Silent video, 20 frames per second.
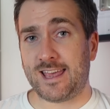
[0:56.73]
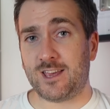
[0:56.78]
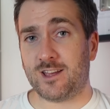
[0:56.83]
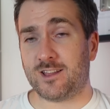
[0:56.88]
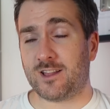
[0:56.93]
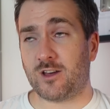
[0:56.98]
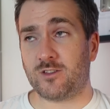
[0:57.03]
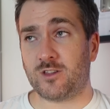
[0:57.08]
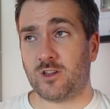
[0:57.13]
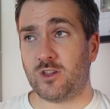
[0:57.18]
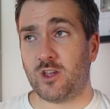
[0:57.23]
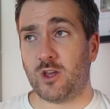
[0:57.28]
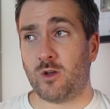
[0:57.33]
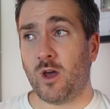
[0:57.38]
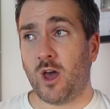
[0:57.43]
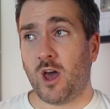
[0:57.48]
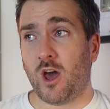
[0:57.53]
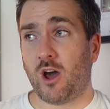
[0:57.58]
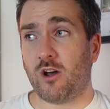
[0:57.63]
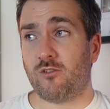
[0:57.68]
you know, the
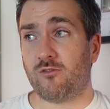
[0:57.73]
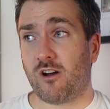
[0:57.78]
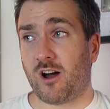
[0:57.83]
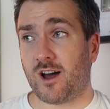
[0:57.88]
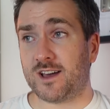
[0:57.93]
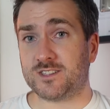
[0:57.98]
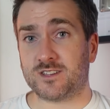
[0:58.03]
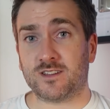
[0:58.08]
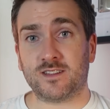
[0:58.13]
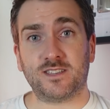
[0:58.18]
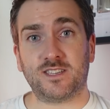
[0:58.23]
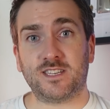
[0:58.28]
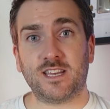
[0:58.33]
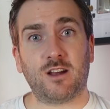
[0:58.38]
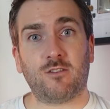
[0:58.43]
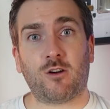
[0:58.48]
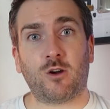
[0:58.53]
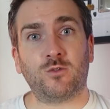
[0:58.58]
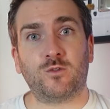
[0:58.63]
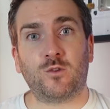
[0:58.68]
new Horizon
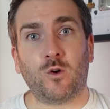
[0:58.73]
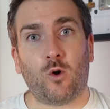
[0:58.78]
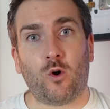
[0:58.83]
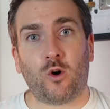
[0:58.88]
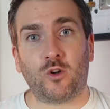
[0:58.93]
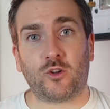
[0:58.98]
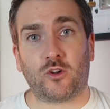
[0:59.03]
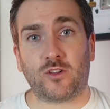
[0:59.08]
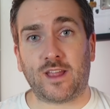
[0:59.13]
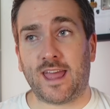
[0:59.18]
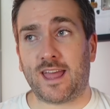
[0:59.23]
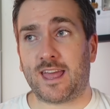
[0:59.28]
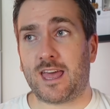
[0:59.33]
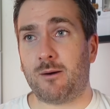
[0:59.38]
Zero Dawn on it?